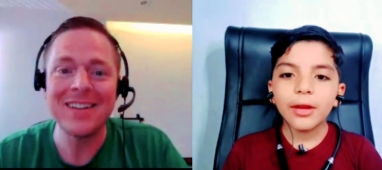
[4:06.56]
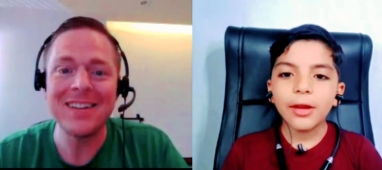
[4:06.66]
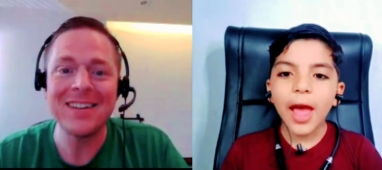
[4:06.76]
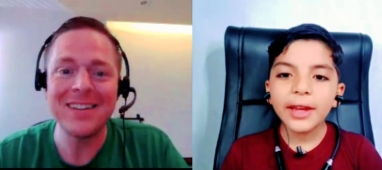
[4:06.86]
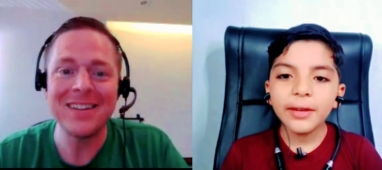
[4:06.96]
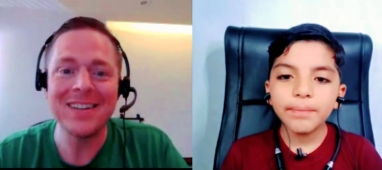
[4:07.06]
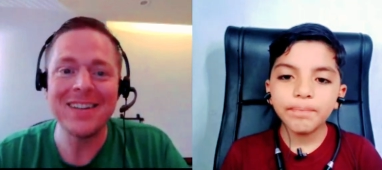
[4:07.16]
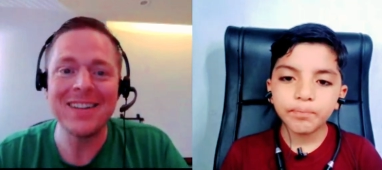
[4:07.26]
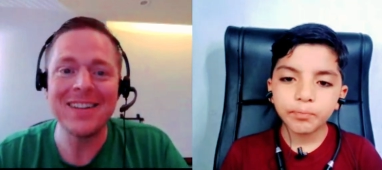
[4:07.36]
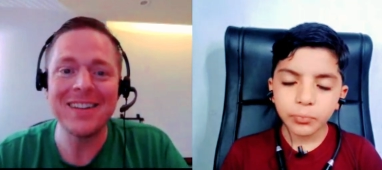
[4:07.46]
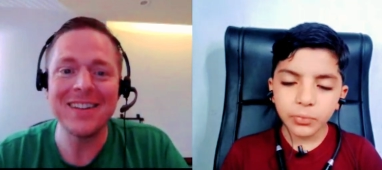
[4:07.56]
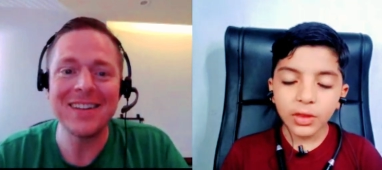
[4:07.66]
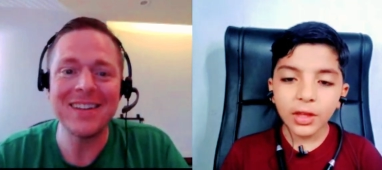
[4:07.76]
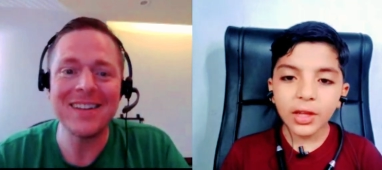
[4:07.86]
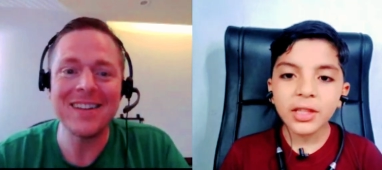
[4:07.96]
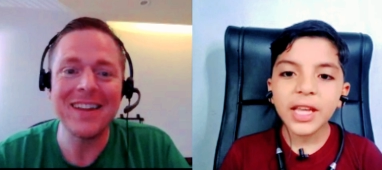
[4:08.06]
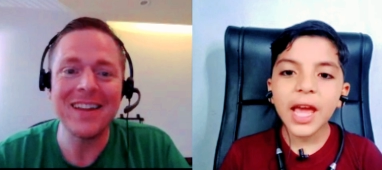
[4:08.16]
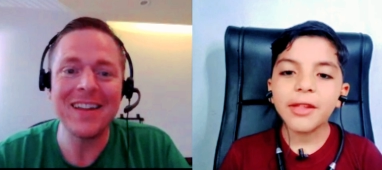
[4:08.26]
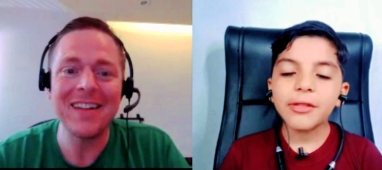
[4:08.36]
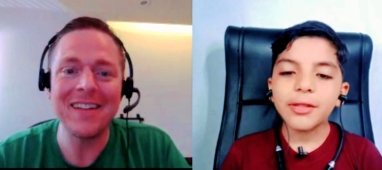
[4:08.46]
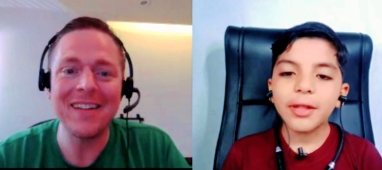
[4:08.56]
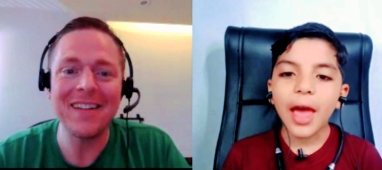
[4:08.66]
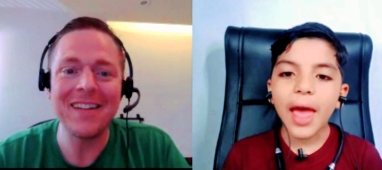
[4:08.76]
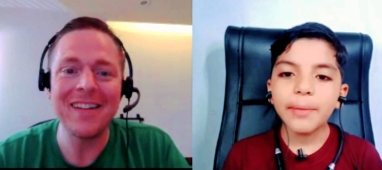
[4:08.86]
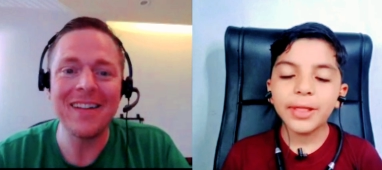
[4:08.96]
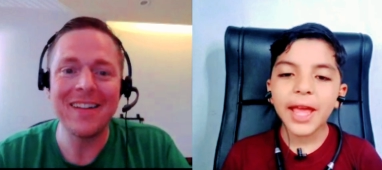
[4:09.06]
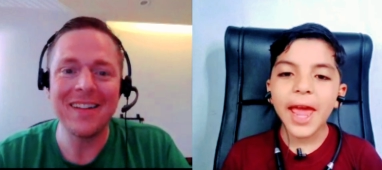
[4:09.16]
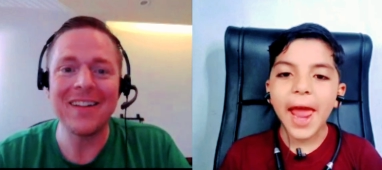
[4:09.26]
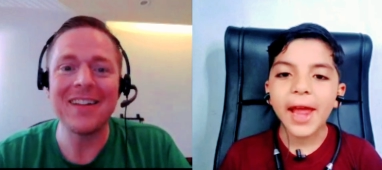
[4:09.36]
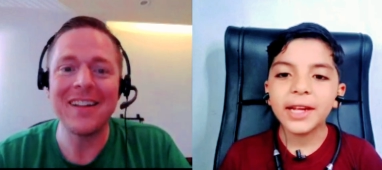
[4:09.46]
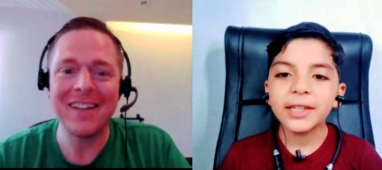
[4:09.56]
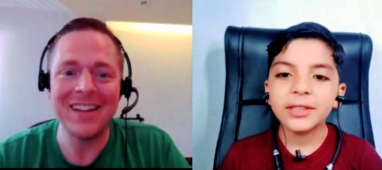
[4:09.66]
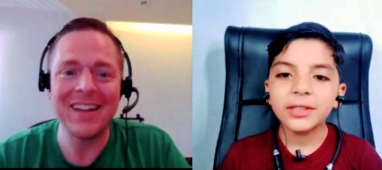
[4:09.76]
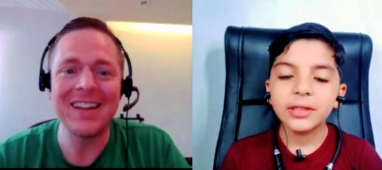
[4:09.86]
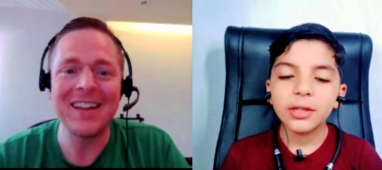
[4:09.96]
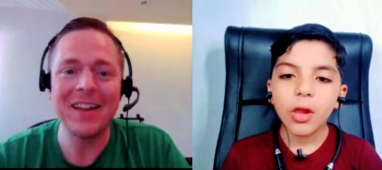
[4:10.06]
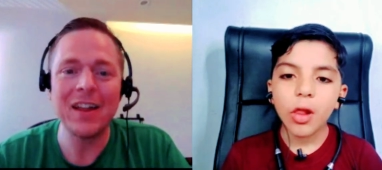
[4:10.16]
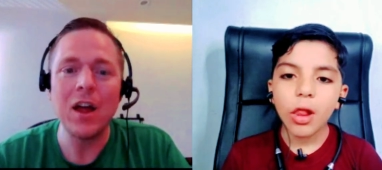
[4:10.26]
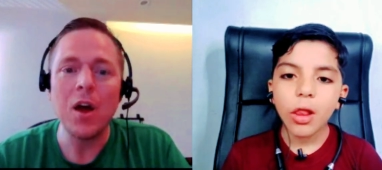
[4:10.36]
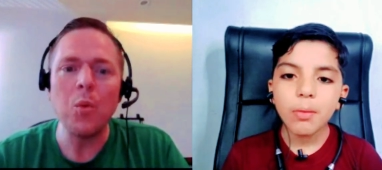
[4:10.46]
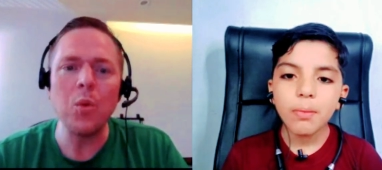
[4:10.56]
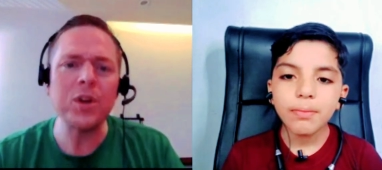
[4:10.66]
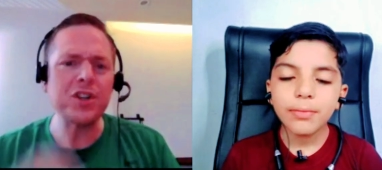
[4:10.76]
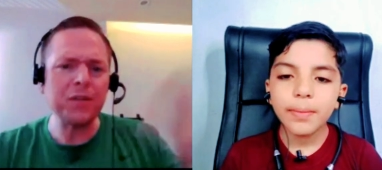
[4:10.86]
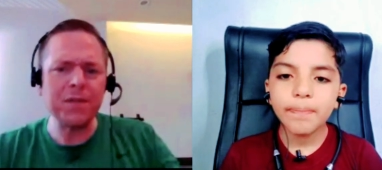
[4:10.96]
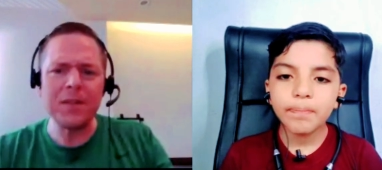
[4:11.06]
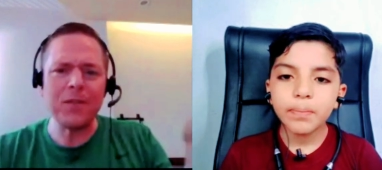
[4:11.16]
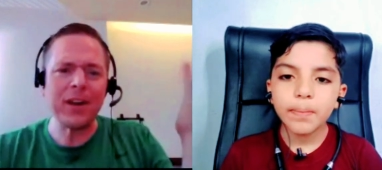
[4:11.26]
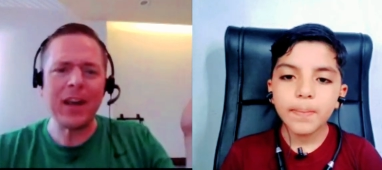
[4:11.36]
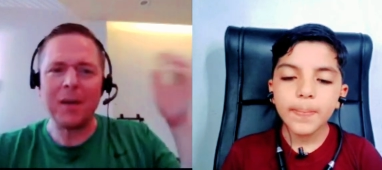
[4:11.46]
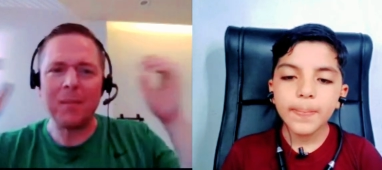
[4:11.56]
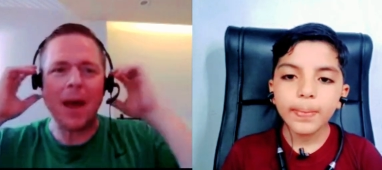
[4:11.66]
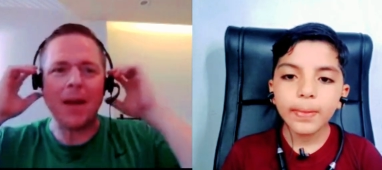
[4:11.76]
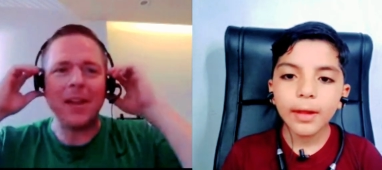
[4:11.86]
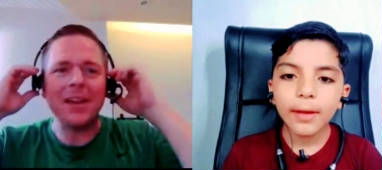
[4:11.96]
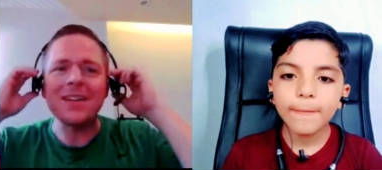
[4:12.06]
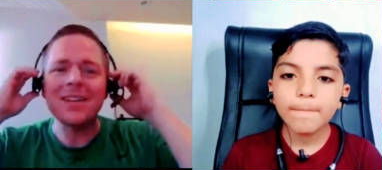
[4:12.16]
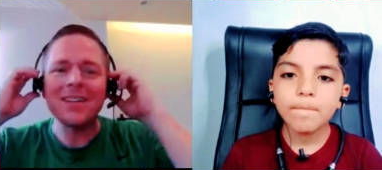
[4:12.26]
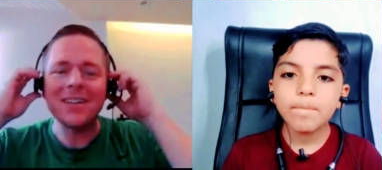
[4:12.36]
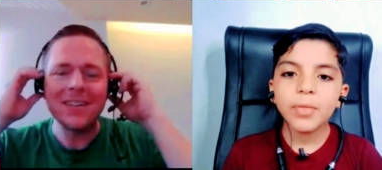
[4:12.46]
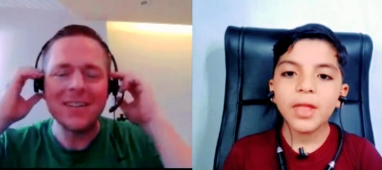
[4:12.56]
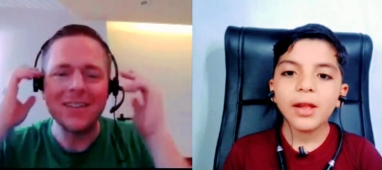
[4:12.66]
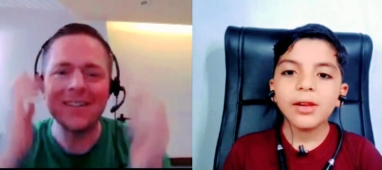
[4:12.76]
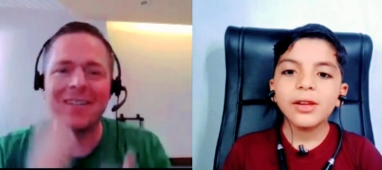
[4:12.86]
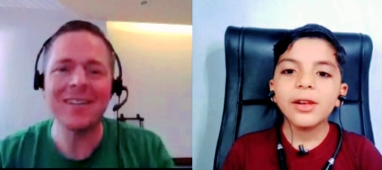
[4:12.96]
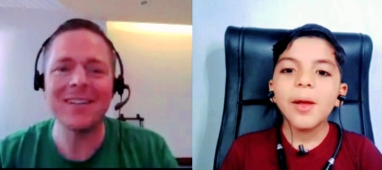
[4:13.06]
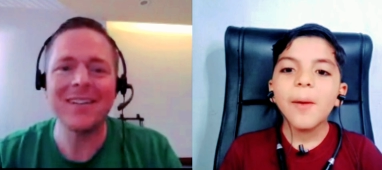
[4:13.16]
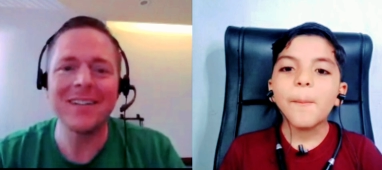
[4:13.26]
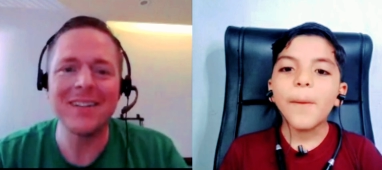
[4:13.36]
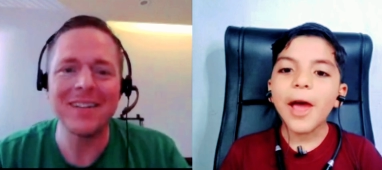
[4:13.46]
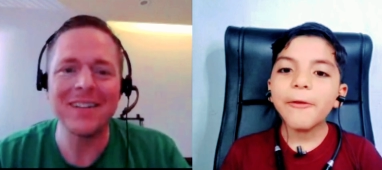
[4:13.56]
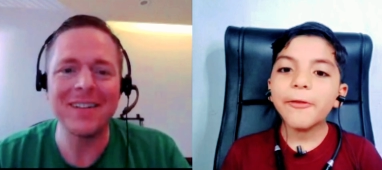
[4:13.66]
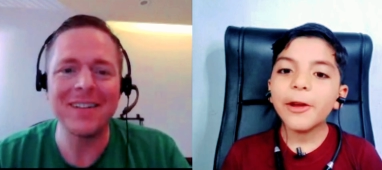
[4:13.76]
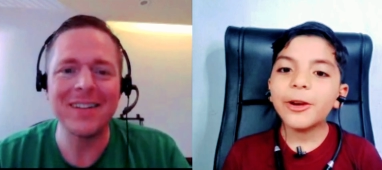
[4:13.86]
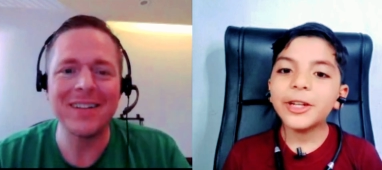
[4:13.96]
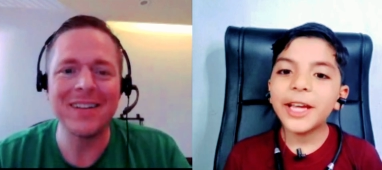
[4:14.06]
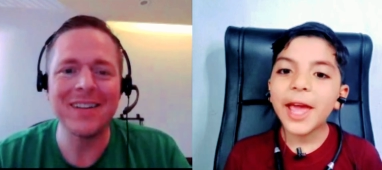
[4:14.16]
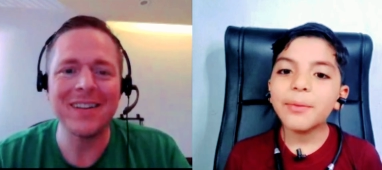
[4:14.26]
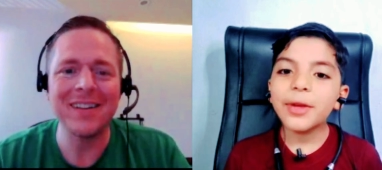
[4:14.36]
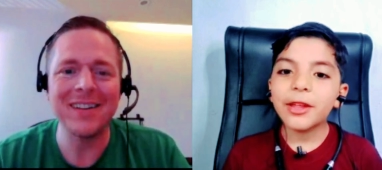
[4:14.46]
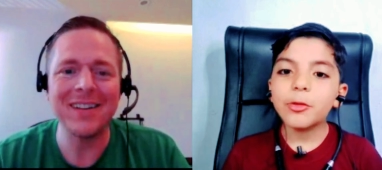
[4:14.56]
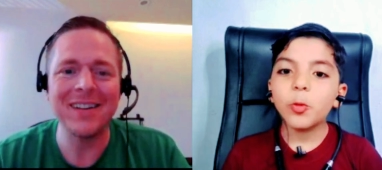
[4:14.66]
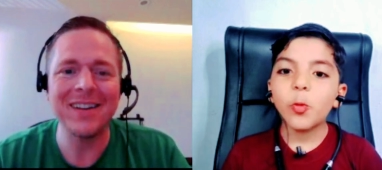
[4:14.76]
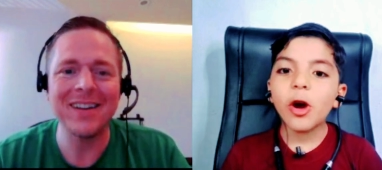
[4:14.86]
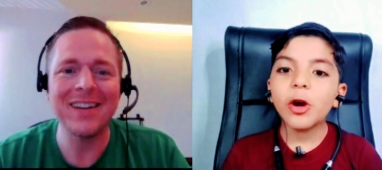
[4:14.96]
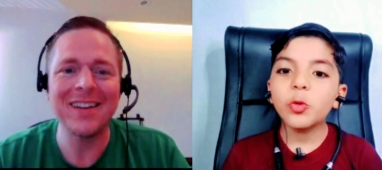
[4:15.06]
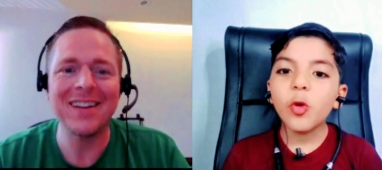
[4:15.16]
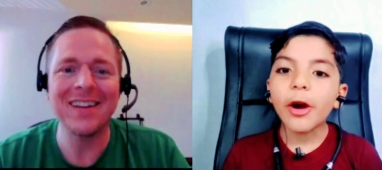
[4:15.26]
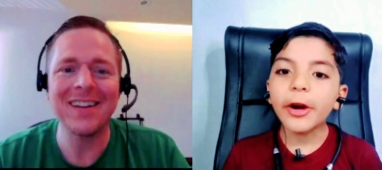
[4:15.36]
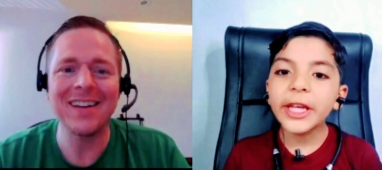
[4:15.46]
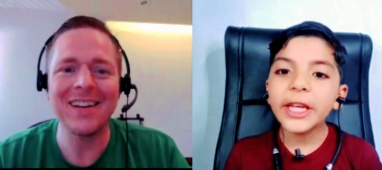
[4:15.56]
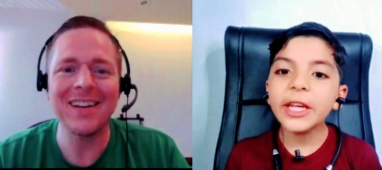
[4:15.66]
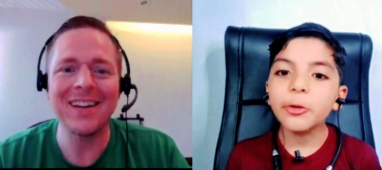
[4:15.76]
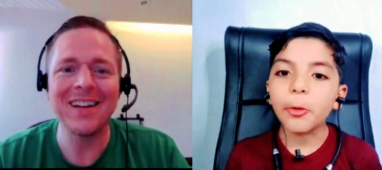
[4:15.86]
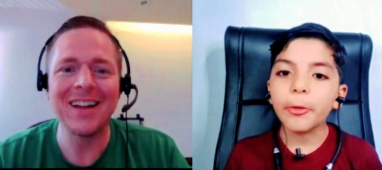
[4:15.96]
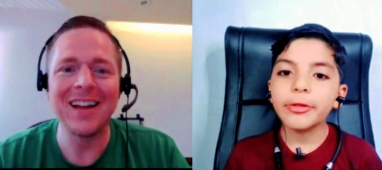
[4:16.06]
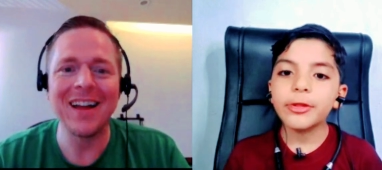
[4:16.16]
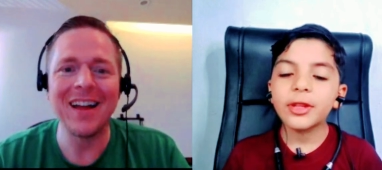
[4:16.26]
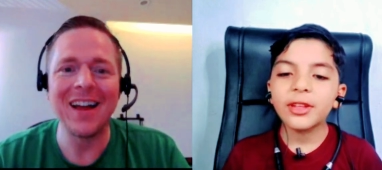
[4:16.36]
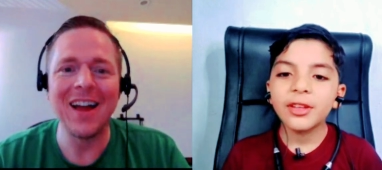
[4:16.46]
Speaker 1: Uh, I yes, I play.
Speaker 2: What's your favorite game, Allie?
Speaker 1: My favorite game is World War Heroes.